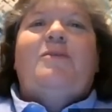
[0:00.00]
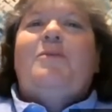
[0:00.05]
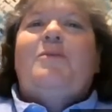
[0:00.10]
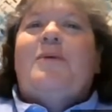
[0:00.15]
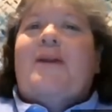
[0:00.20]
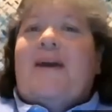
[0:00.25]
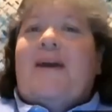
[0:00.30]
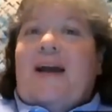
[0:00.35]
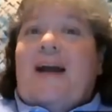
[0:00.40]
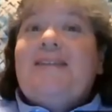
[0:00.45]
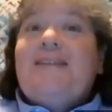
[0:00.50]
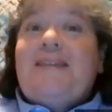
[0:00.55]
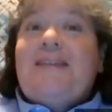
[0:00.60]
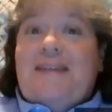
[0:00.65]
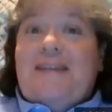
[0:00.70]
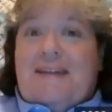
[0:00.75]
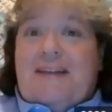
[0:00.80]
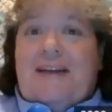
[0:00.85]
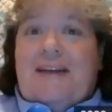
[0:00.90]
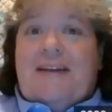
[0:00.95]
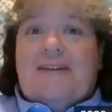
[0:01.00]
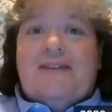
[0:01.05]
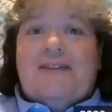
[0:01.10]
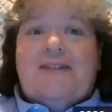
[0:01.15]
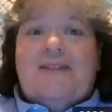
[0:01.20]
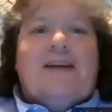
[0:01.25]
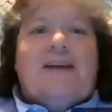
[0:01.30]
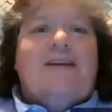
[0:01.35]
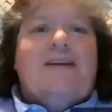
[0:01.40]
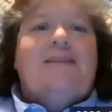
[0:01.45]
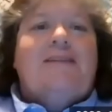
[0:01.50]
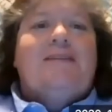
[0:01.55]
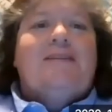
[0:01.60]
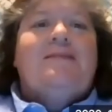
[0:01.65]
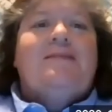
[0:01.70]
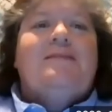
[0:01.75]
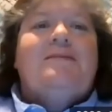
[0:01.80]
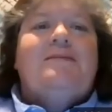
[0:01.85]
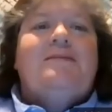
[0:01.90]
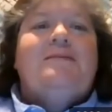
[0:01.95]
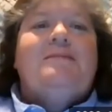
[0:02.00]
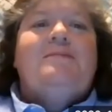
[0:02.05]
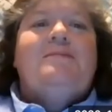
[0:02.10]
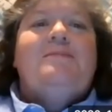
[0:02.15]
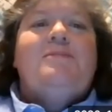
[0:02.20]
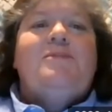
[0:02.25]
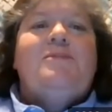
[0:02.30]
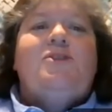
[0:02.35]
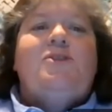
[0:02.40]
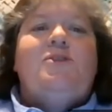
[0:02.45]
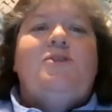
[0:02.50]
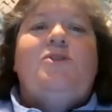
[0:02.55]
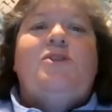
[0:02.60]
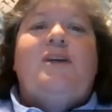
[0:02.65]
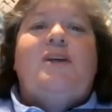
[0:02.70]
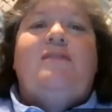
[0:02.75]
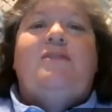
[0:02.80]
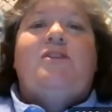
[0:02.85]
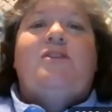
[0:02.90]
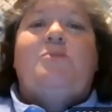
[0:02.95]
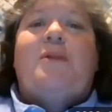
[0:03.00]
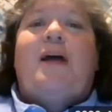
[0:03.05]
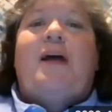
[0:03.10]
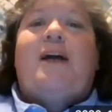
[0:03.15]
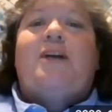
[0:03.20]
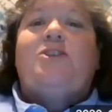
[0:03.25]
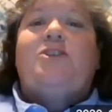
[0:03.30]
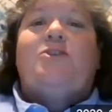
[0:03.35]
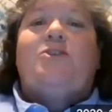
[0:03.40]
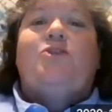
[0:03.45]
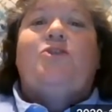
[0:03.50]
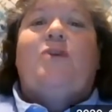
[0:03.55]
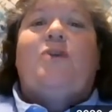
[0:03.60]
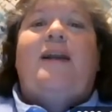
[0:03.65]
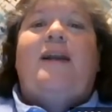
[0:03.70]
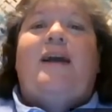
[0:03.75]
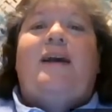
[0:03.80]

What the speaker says: When I got to Indiana State, Sue Stevens Blacksher tried